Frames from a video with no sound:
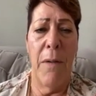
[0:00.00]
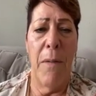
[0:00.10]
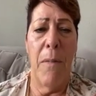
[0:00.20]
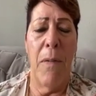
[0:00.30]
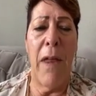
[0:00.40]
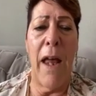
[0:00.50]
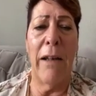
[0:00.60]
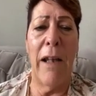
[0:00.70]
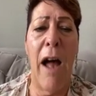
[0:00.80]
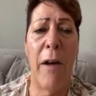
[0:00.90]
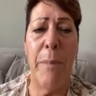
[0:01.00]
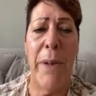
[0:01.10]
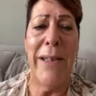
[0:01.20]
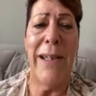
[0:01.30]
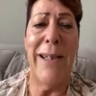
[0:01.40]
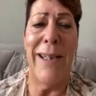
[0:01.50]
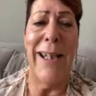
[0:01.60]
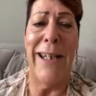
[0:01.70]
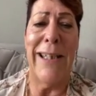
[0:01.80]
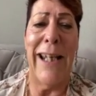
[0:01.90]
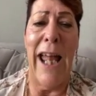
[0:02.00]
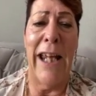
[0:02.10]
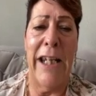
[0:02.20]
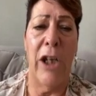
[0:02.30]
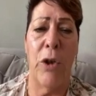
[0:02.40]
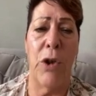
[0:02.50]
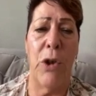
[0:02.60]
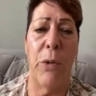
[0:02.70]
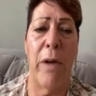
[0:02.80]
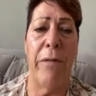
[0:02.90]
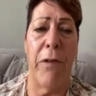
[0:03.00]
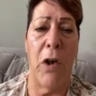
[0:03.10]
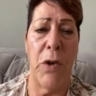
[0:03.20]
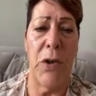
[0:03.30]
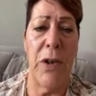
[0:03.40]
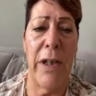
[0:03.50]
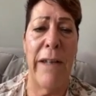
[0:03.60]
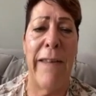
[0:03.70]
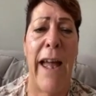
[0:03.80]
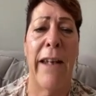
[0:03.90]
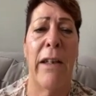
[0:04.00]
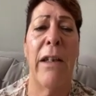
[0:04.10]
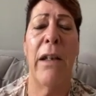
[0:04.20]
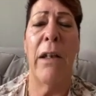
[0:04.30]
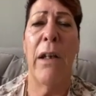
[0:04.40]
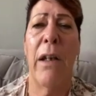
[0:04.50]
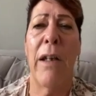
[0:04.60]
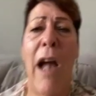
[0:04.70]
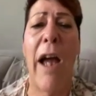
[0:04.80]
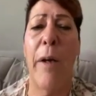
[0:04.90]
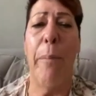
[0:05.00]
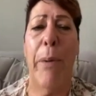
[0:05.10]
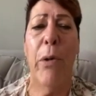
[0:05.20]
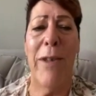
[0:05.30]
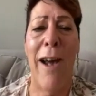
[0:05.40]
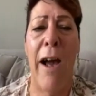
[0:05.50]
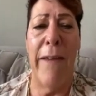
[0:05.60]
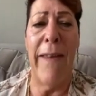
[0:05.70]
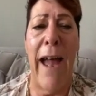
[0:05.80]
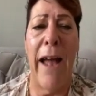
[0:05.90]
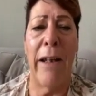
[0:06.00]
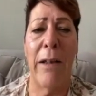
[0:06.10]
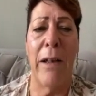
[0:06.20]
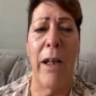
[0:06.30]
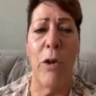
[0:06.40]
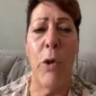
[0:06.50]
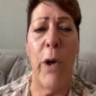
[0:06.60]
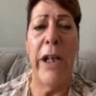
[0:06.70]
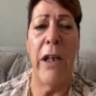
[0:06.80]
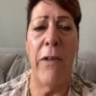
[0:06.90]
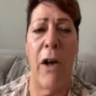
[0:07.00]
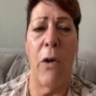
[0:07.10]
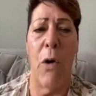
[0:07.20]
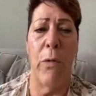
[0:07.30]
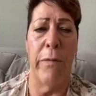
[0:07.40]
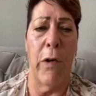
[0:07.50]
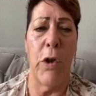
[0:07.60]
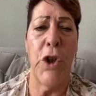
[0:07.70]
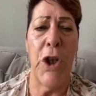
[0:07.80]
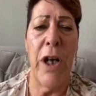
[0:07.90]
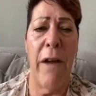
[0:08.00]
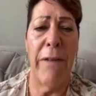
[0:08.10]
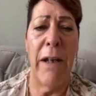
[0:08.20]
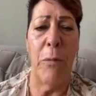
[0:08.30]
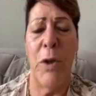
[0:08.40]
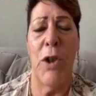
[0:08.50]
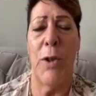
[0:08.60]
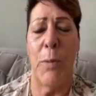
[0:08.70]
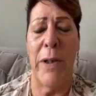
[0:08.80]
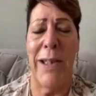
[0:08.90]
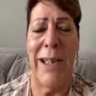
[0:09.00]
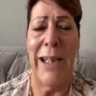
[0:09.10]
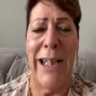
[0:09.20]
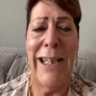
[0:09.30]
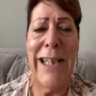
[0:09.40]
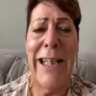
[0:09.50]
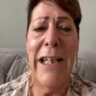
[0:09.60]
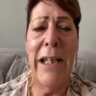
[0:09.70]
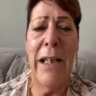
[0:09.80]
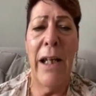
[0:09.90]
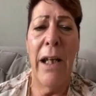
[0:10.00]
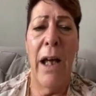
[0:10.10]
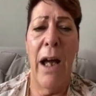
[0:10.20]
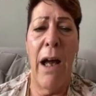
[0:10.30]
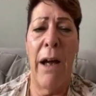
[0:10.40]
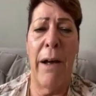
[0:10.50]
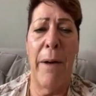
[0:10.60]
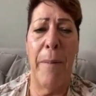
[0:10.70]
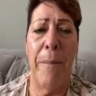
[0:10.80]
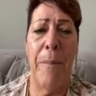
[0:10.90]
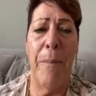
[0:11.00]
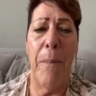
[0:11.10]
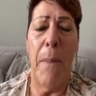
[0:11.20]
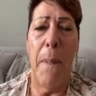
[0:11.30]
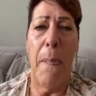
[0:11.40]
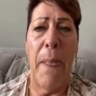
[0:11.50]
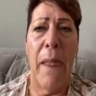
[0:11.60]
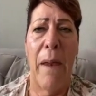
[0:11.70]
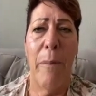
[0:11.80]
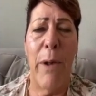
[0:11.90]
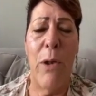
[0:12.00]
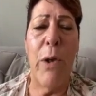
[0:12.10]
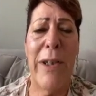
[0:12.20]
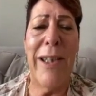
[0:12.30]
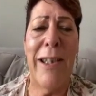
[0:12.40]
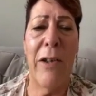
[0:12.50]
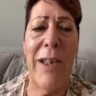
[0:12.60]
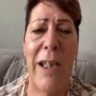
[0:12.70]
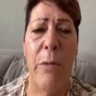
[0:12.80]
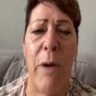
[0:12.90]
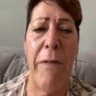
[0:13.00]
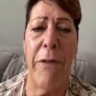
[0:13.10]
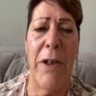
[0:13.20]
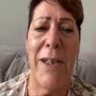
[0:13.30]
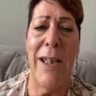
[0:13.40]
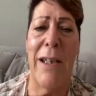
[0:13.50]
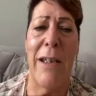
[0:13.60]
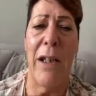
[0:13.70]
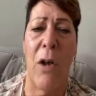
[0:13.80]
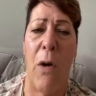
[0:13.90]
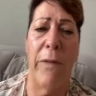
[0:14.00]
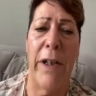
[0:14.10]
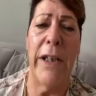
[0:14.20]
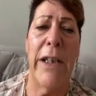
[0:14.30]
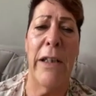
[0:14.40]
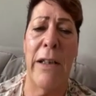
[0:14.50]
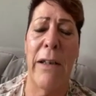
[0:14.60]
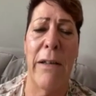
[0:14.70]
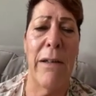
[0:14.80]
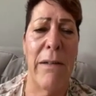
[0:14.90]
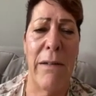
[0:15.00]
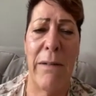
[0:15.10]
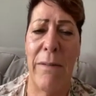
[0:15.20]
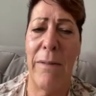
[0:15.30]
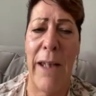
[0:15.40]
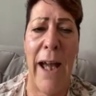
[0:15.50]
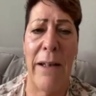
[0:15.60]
that a lot of businesses adhered to at first, and then kind of built on that and created their own version of it, which is what City did. But you can still see references to COBIT. Yeah.